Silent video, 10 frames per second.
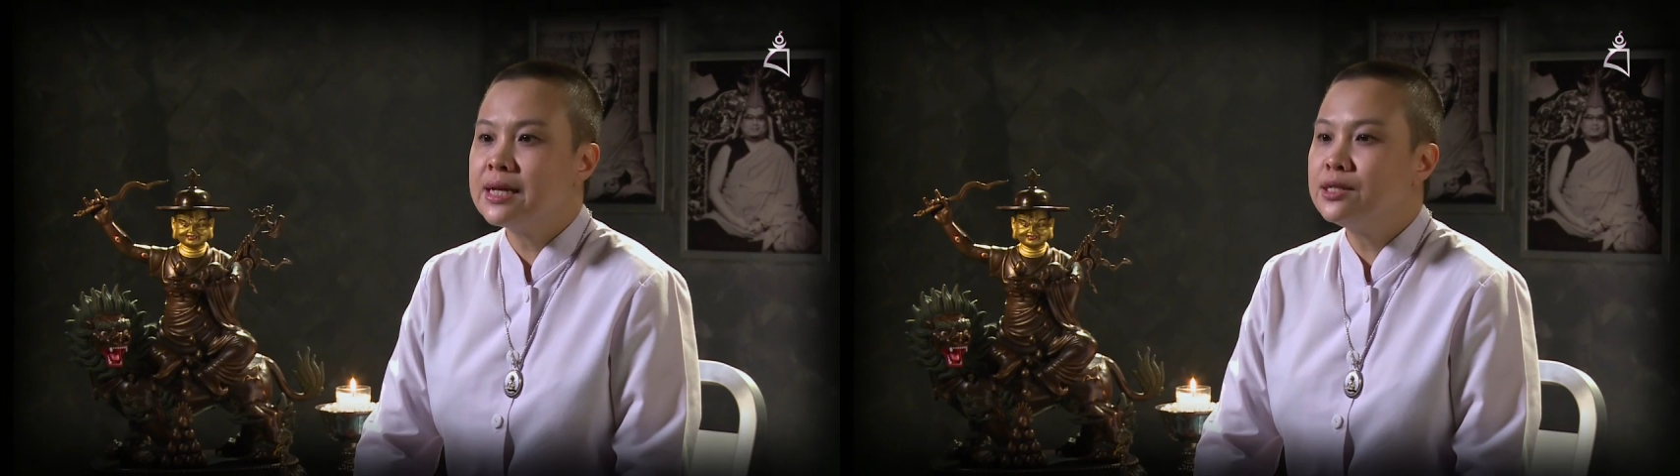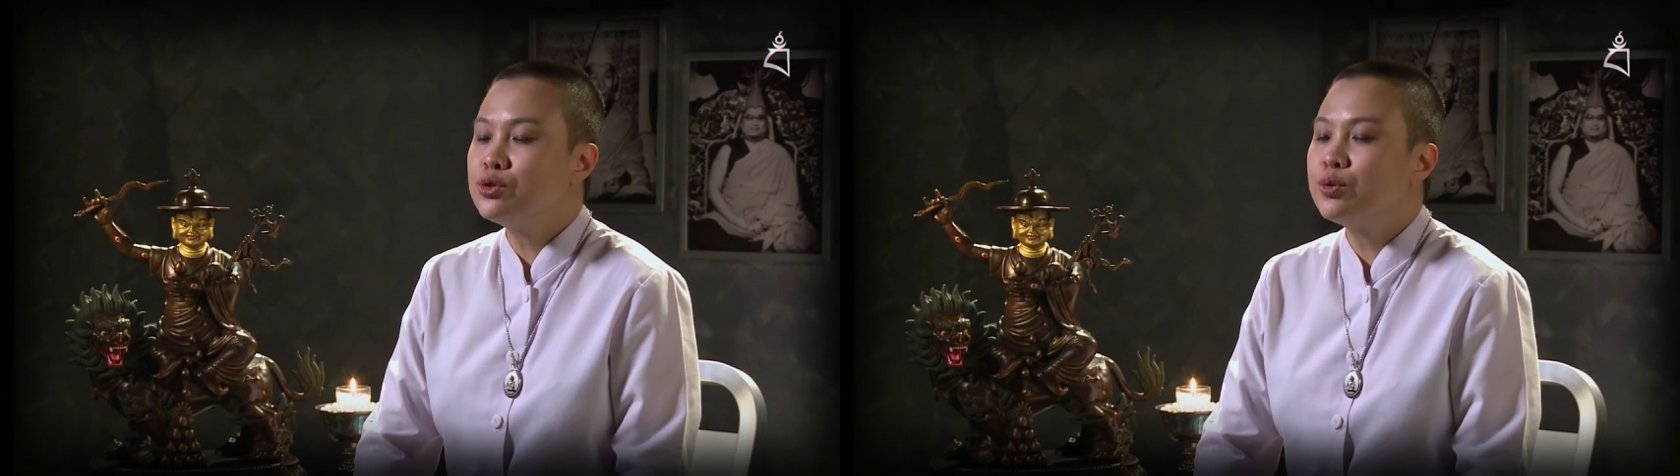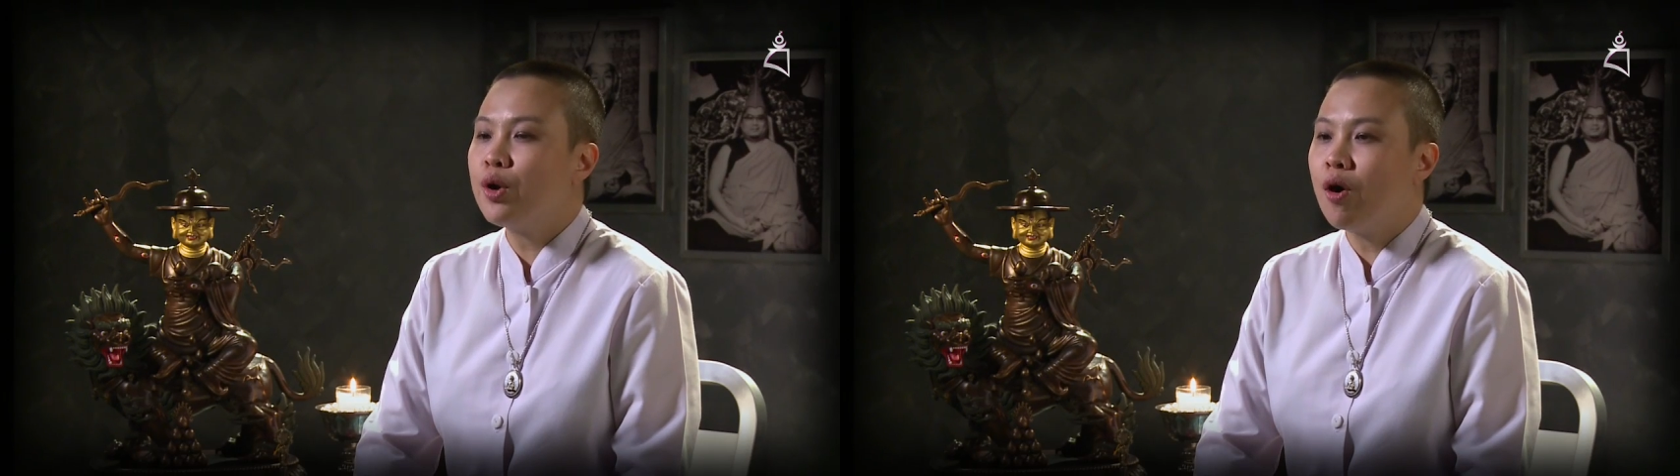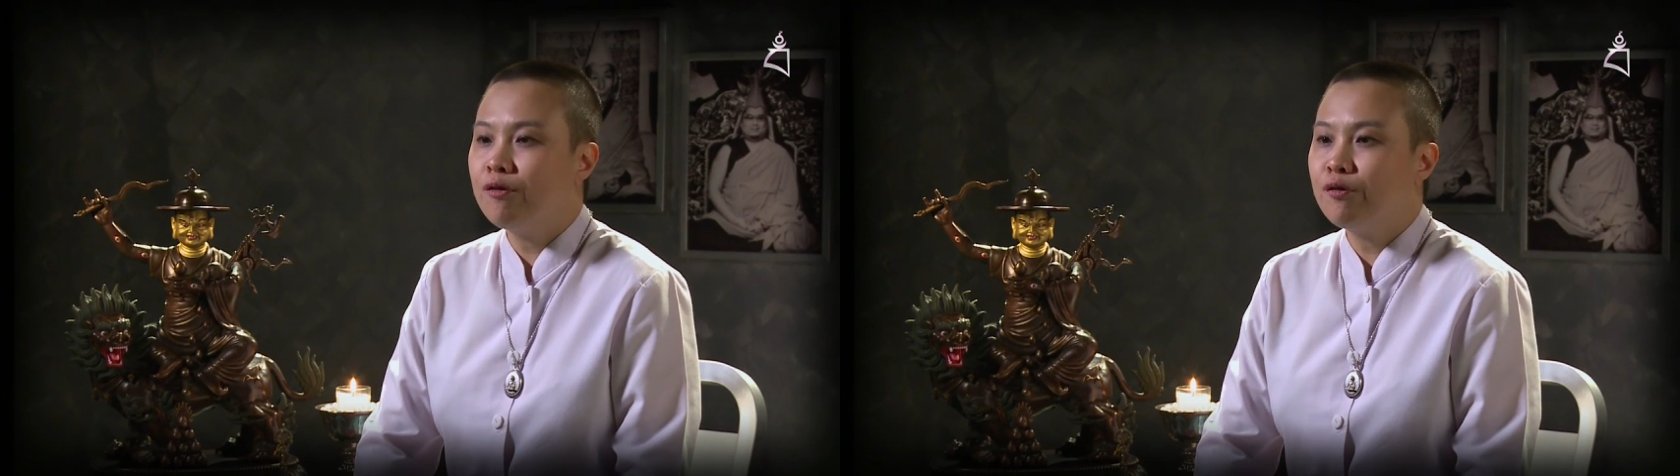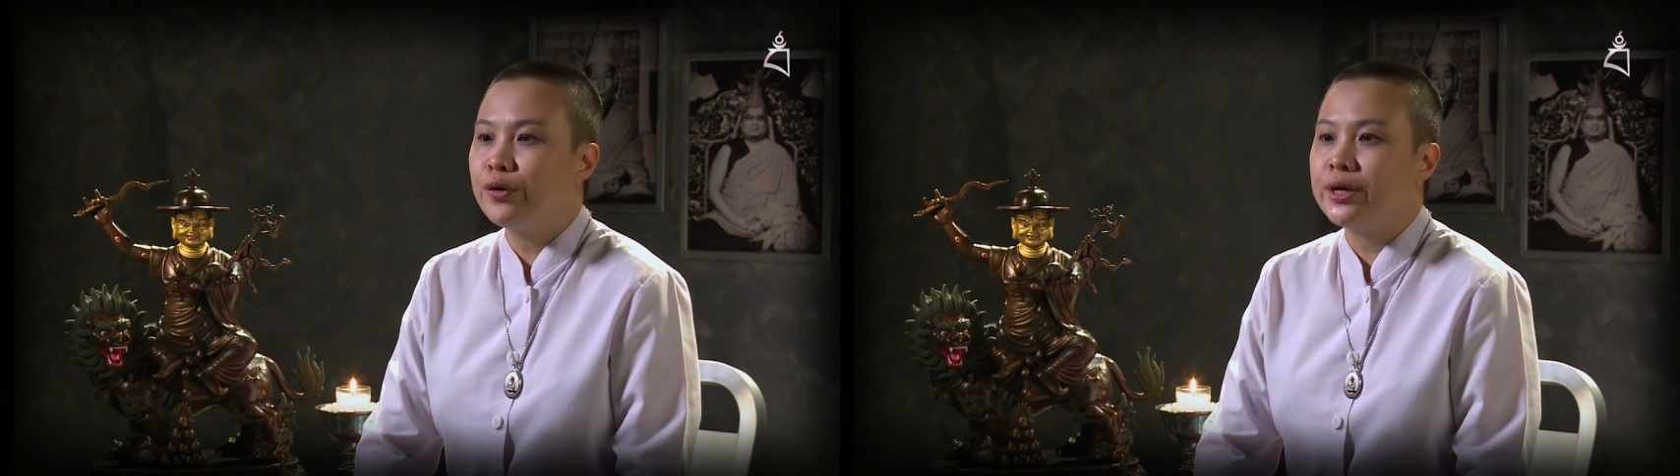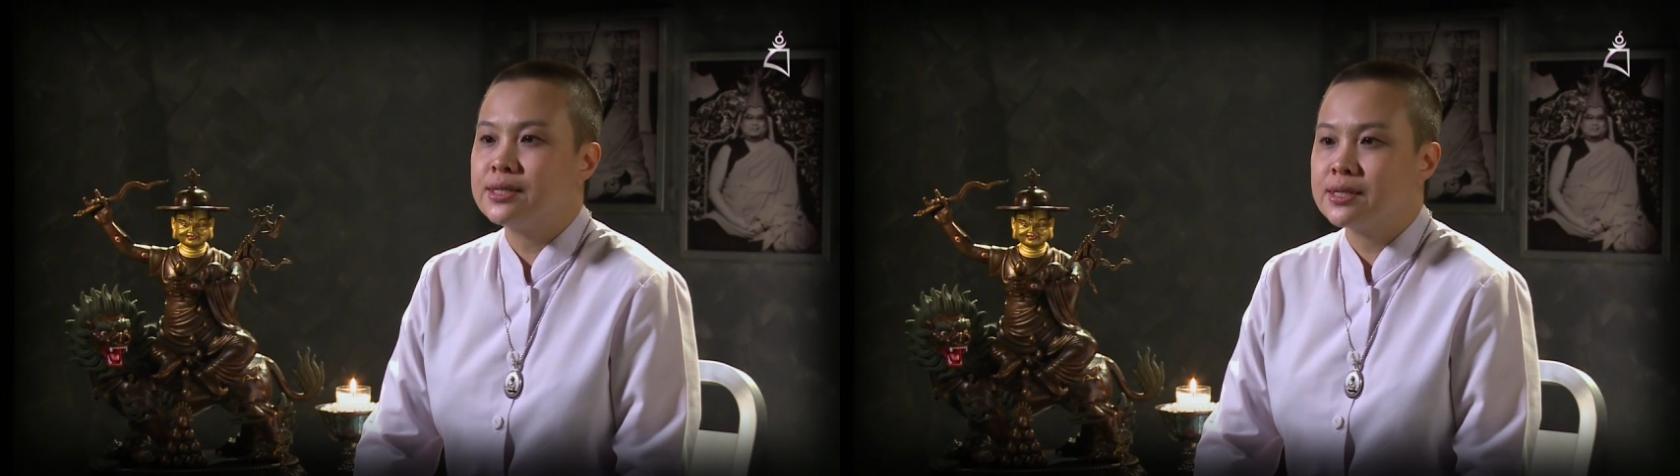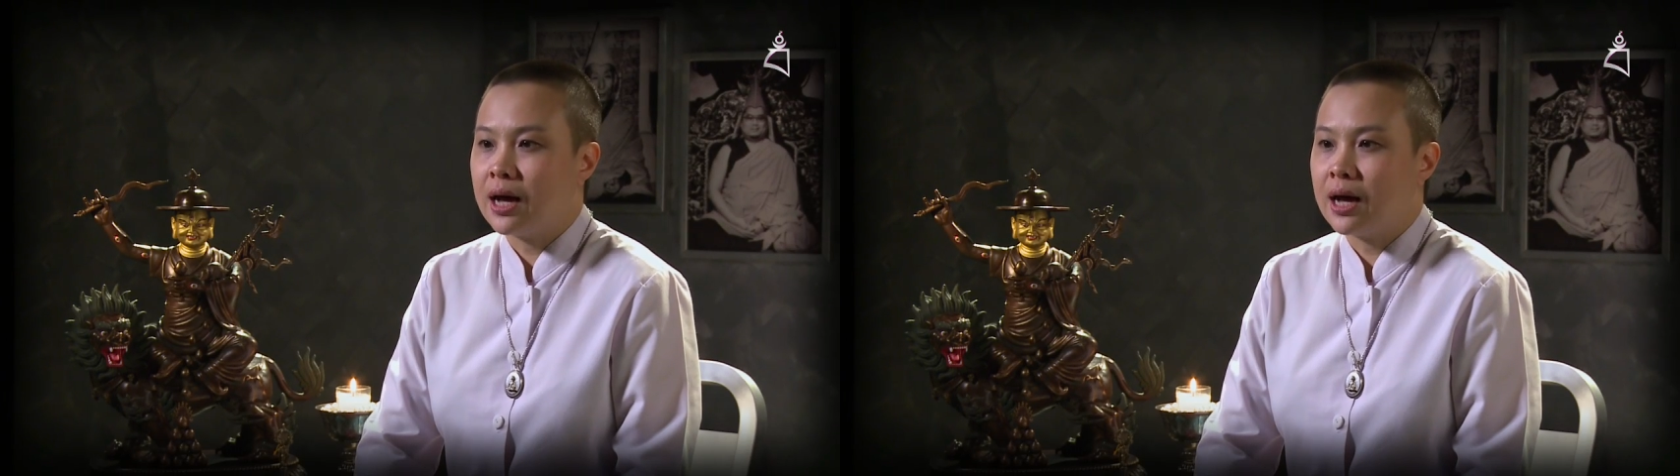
sensory offerings